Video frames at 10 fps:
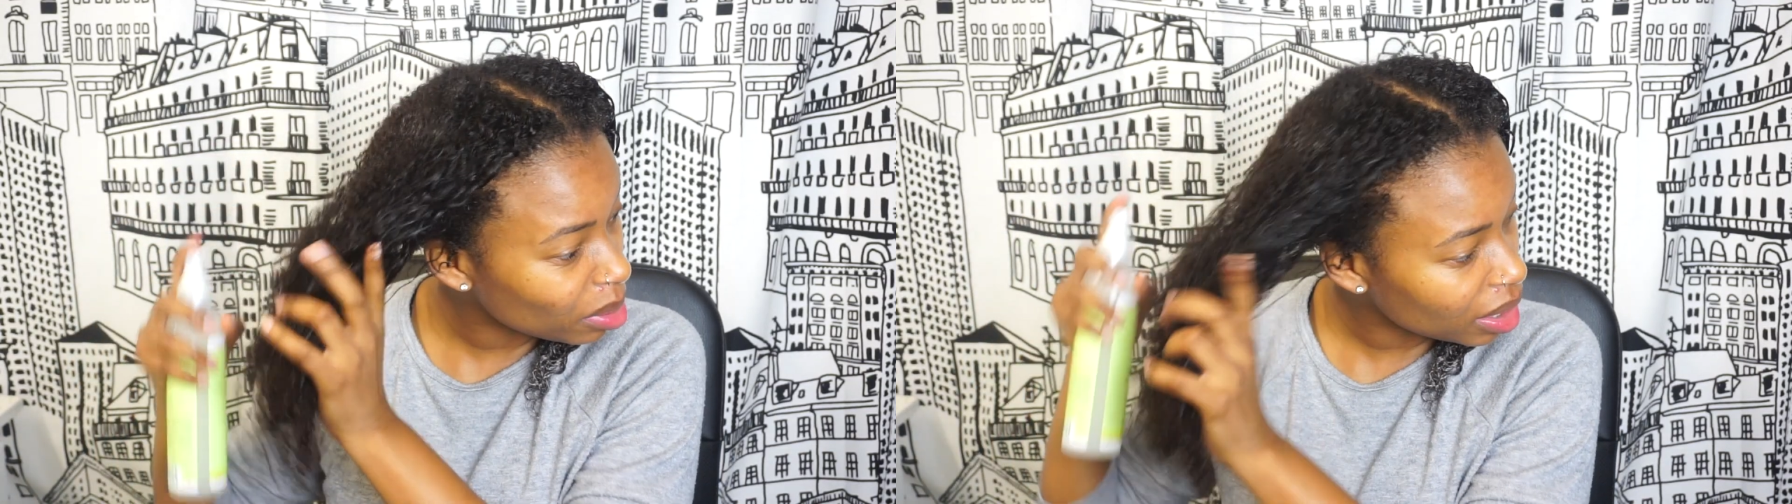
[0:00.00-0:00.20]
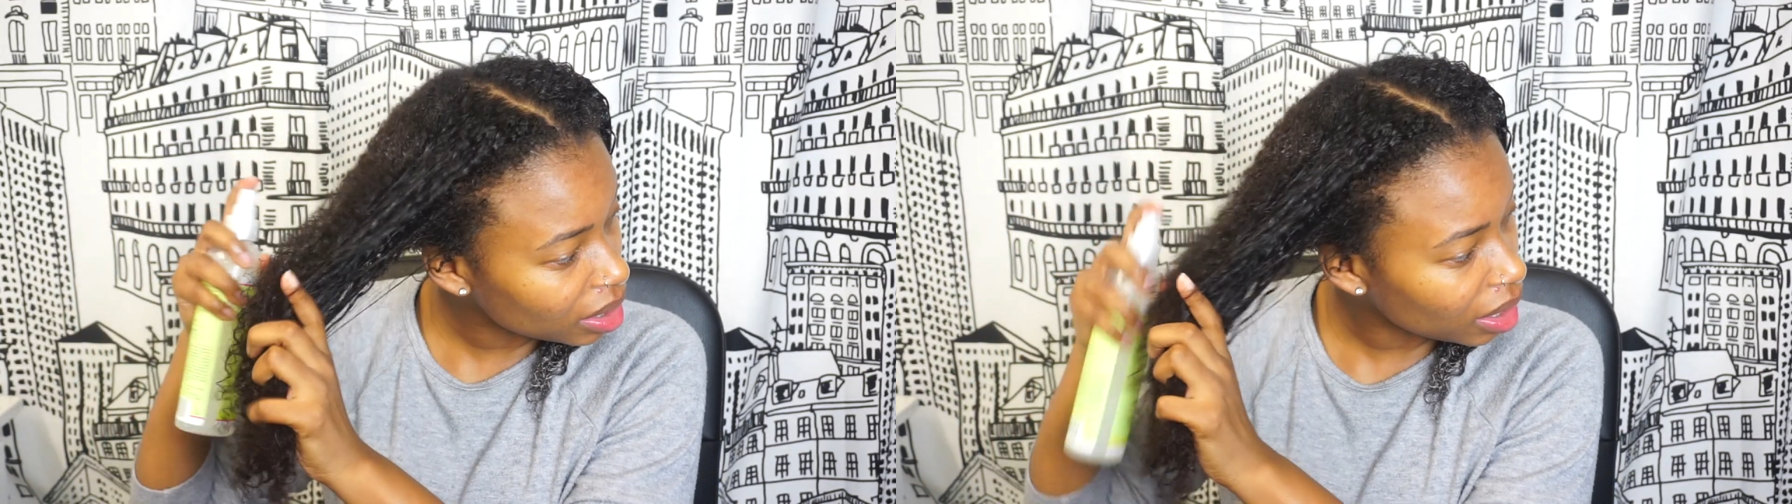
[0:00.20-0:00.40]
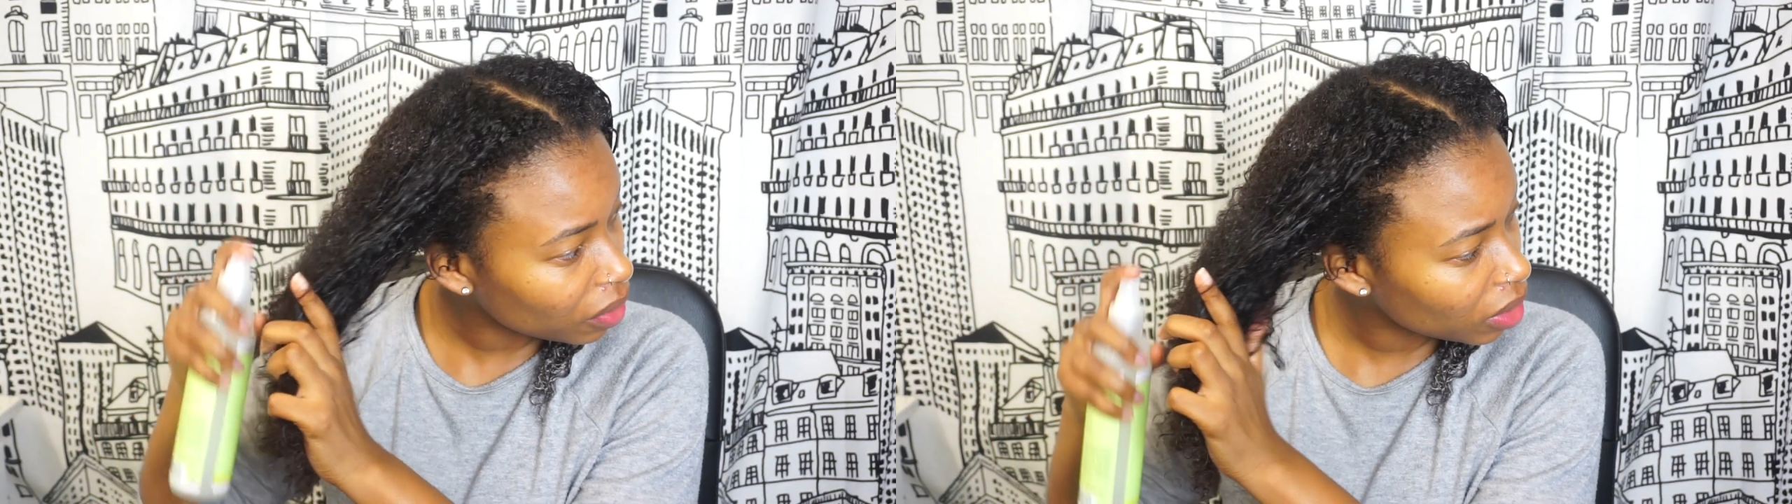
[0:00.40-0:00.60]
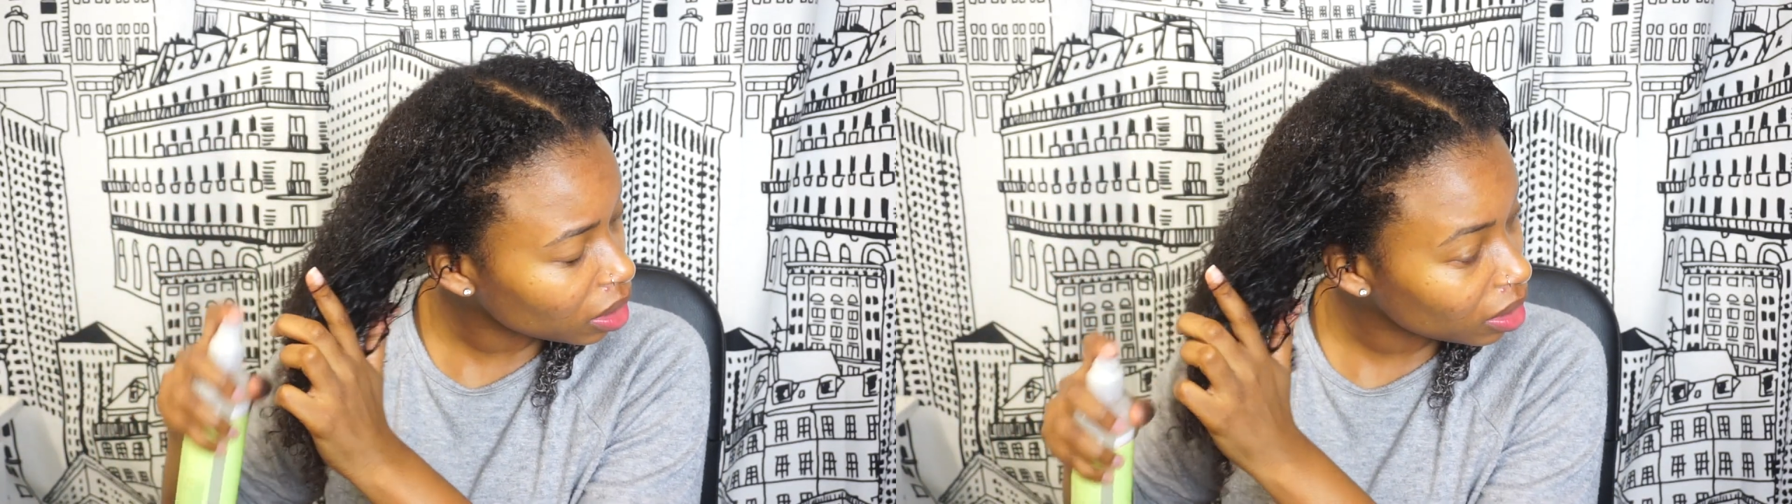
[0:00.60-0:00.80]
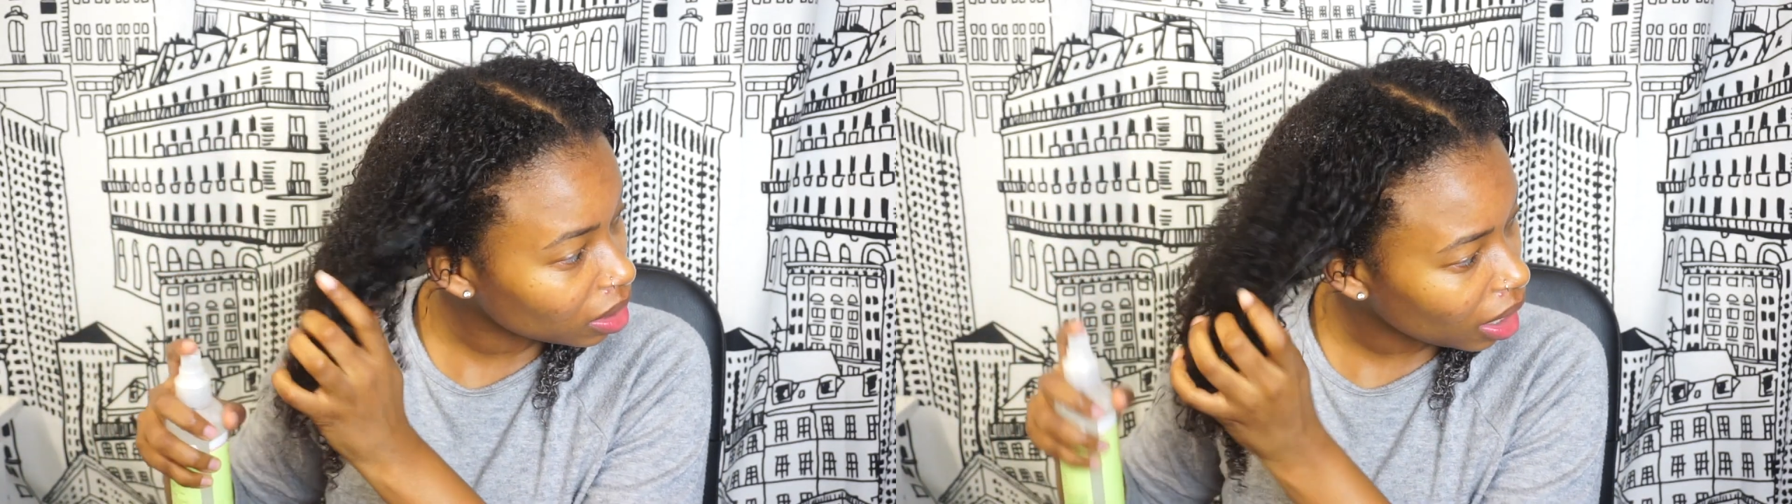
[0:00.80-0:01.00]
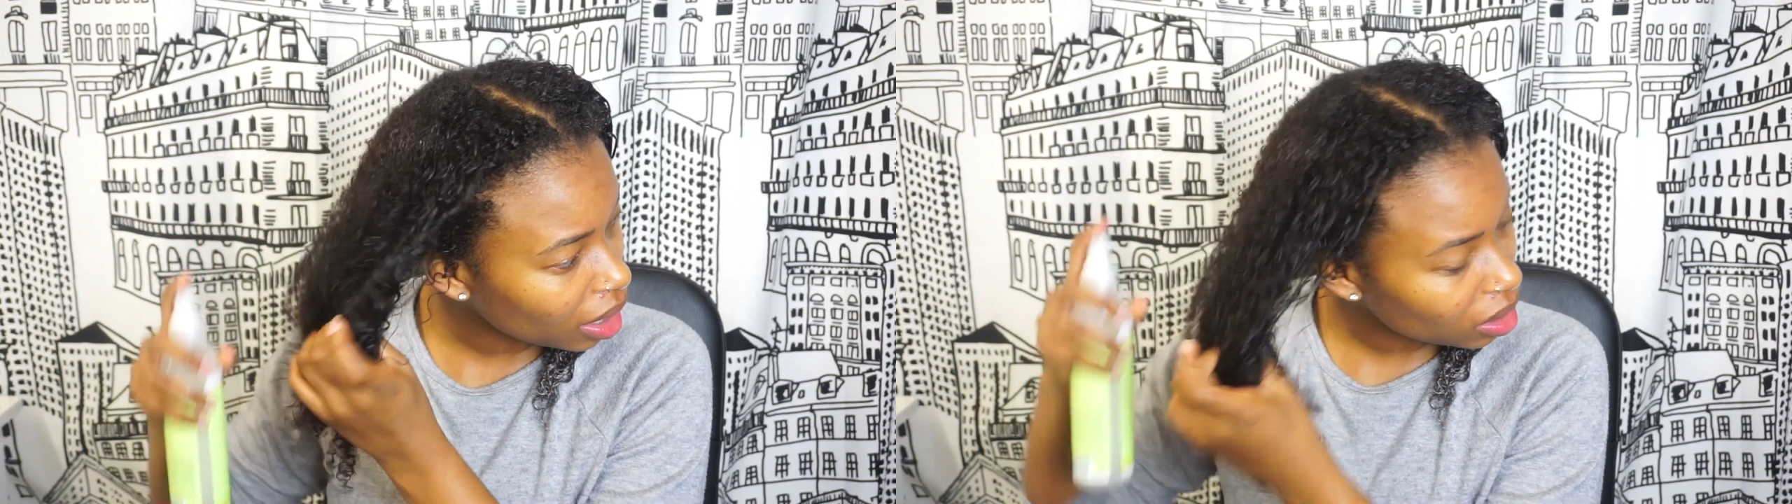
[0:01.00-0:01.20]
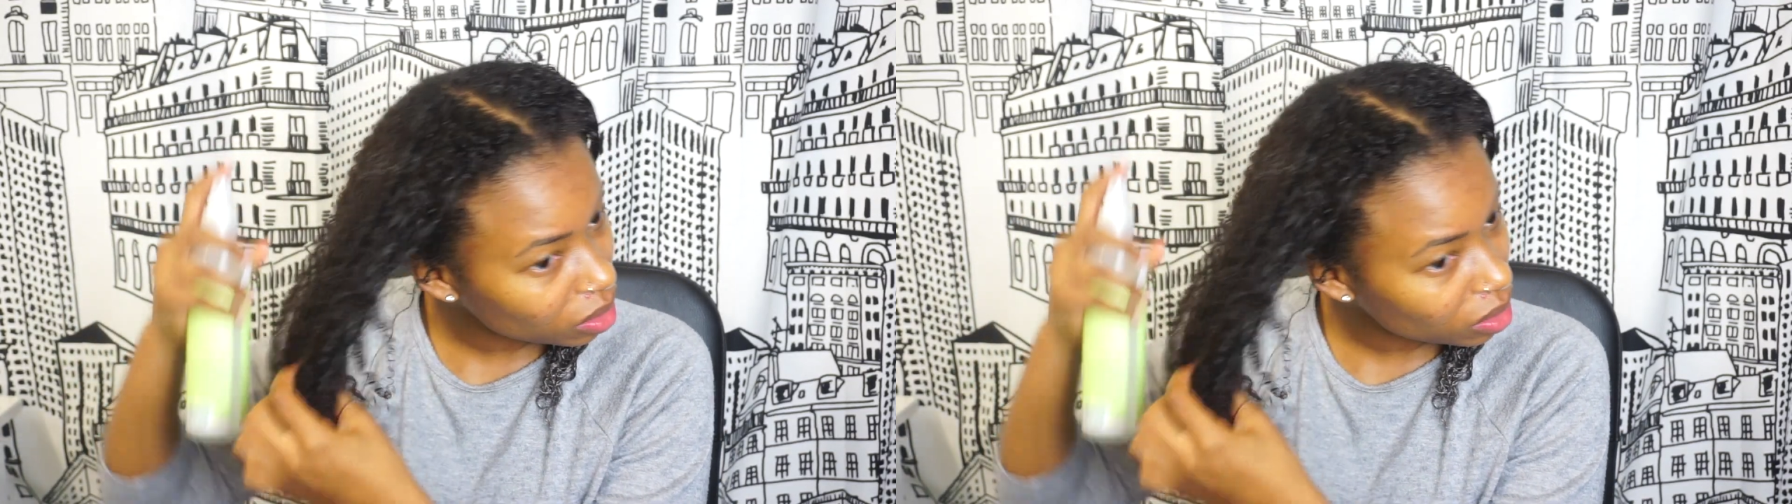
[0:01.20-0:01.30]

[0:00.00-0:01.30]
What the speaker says: but definitely not